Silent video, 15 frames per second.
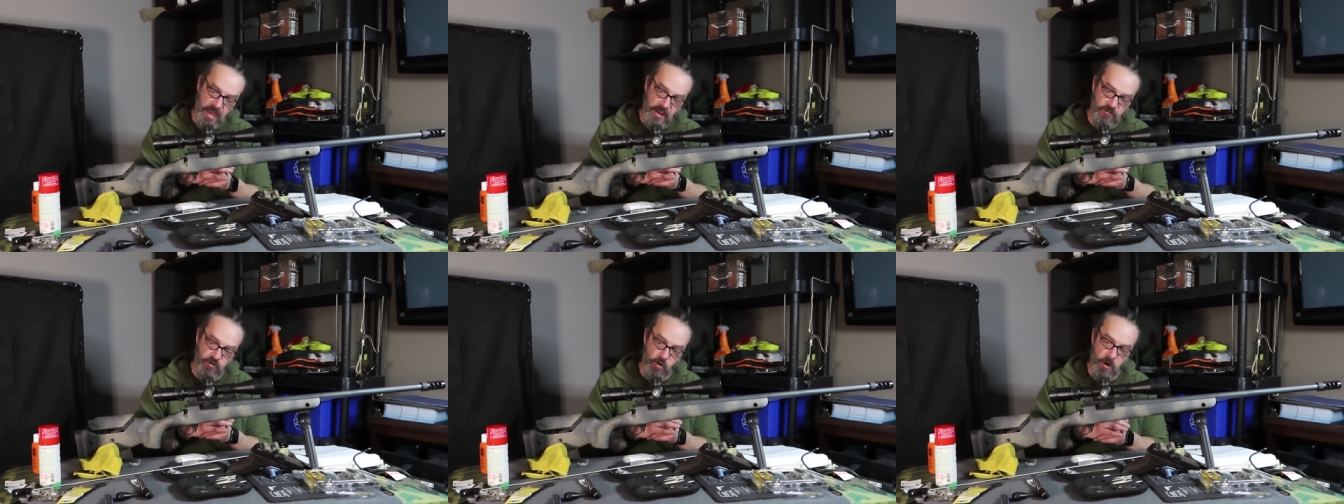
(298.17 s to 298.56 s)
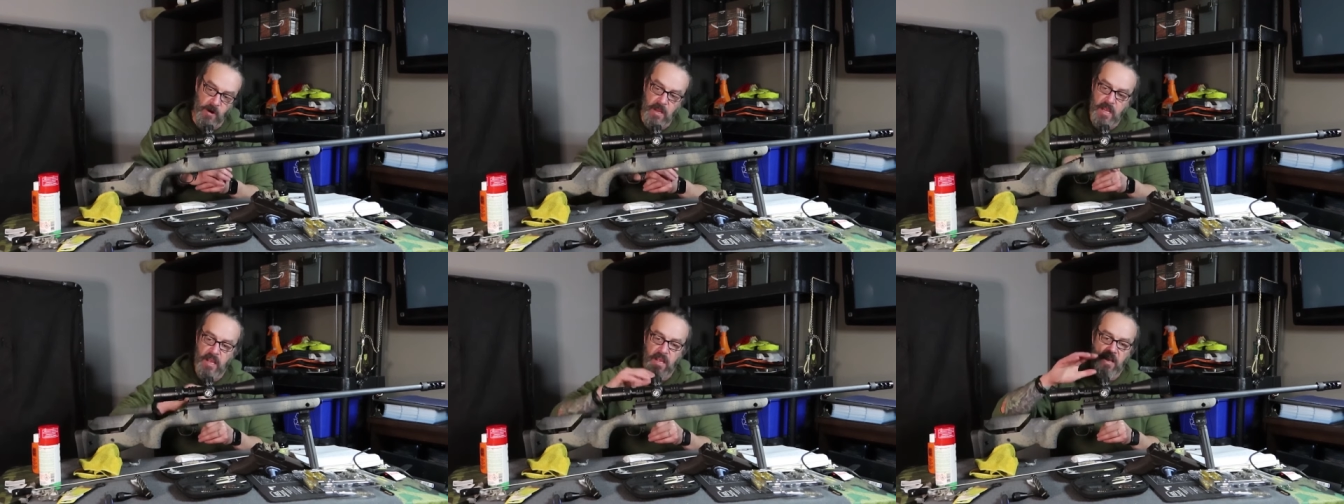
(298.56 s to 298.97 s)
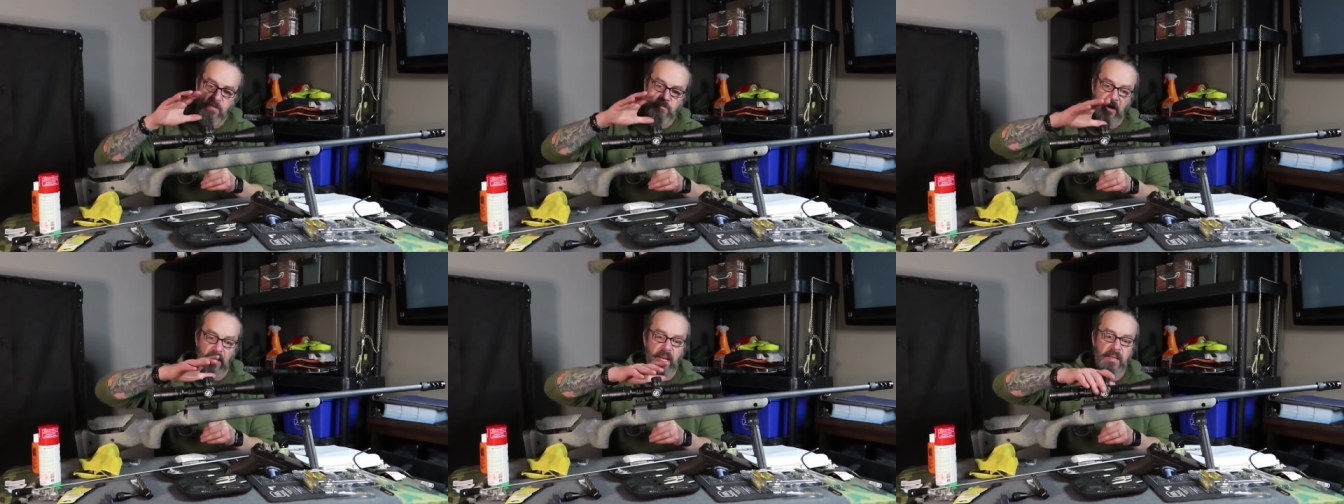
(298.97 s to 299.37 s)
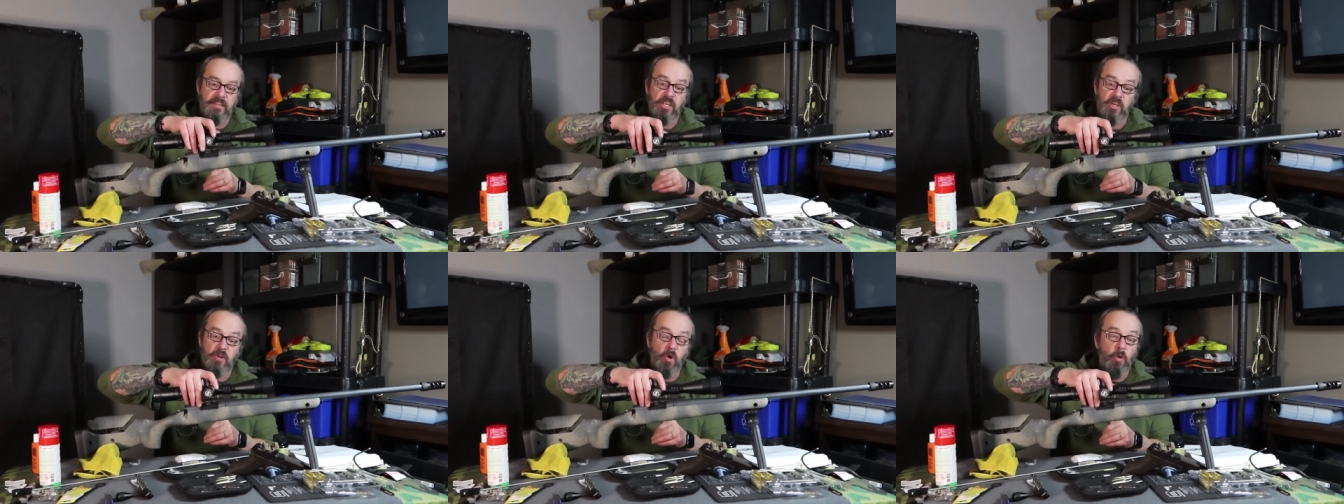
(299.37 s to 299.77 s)
paying for. But I got
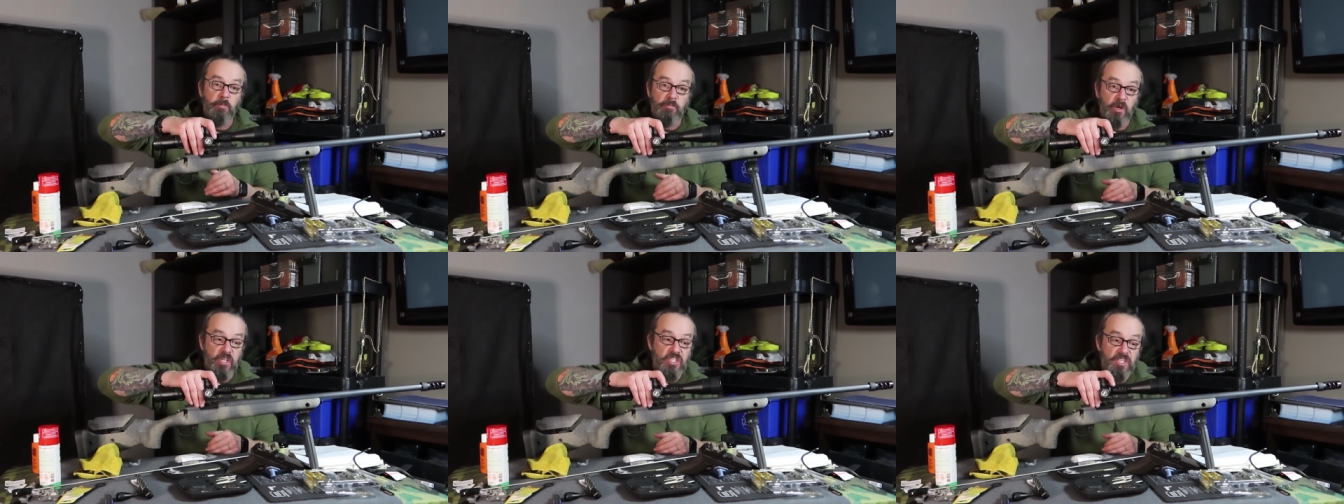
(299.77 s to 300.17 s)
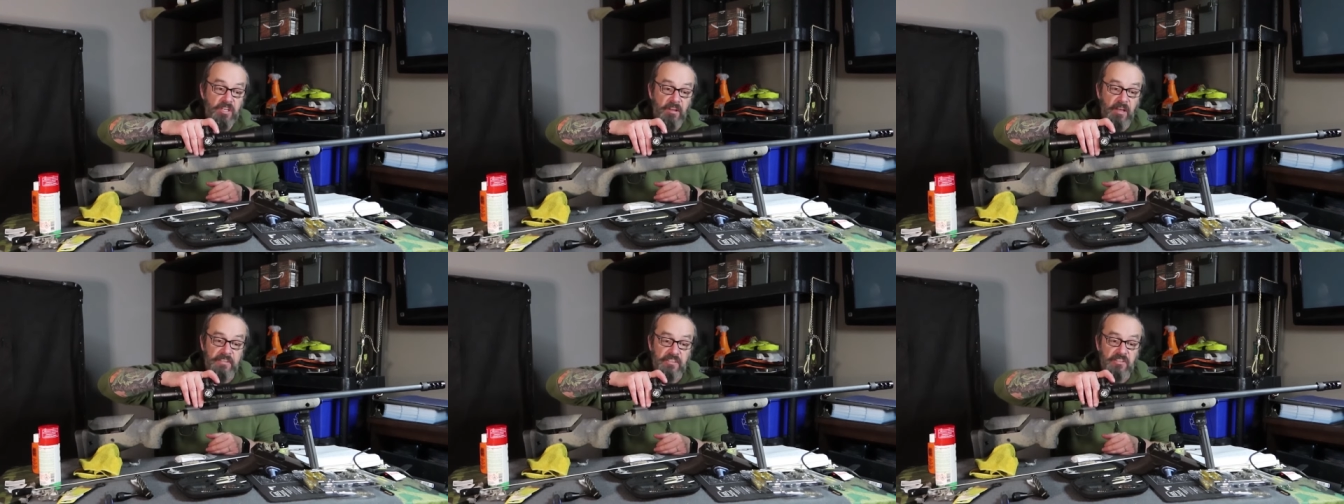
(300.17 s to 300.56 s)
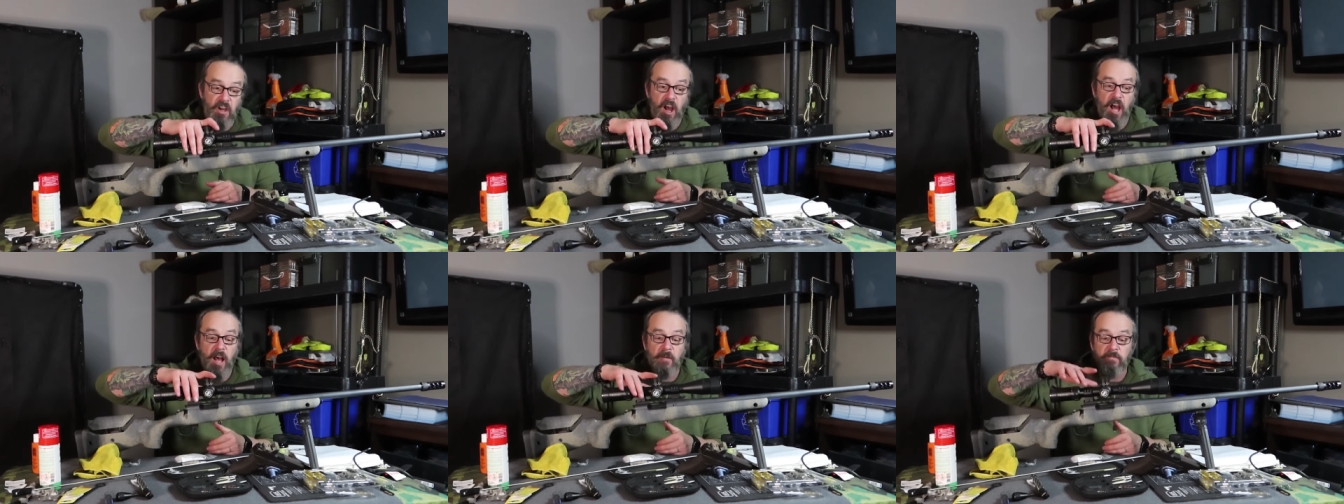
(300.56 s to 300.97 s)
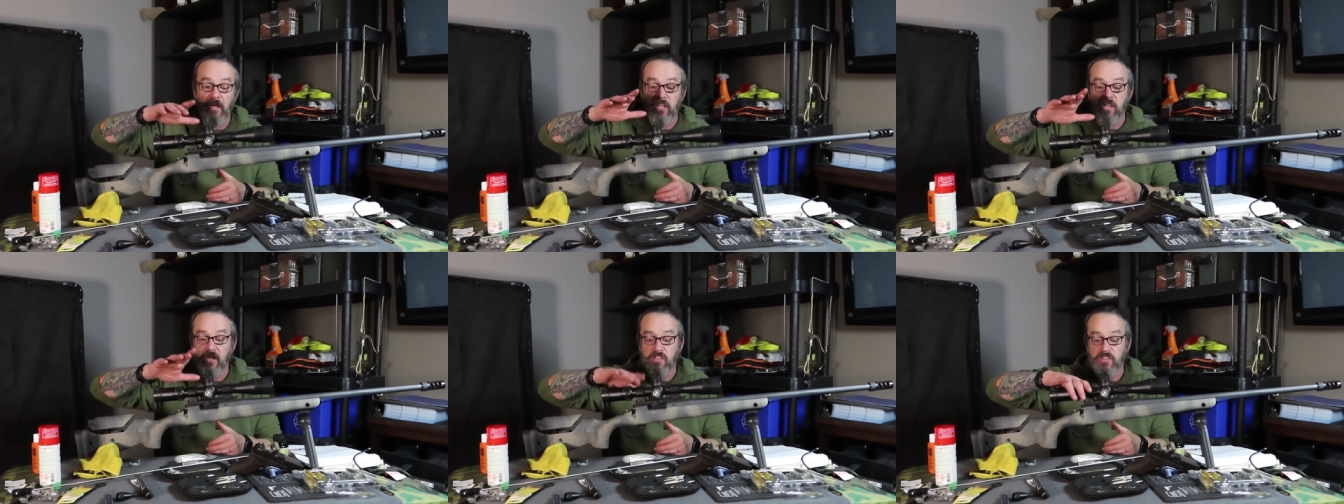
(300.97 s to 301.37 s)
the good old Bushnell on the
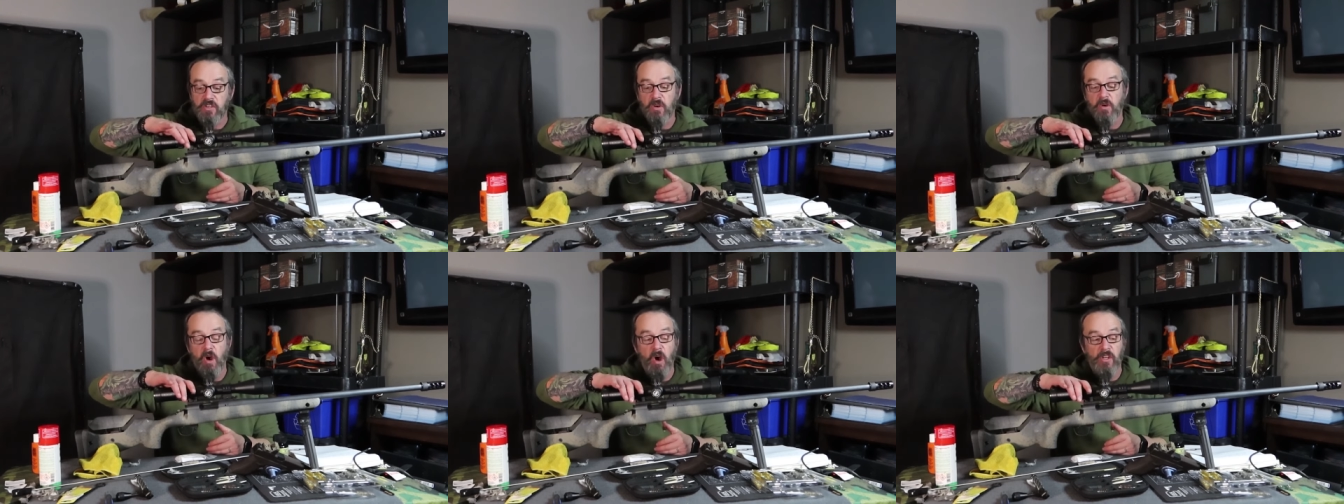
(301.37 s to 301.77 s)
top. So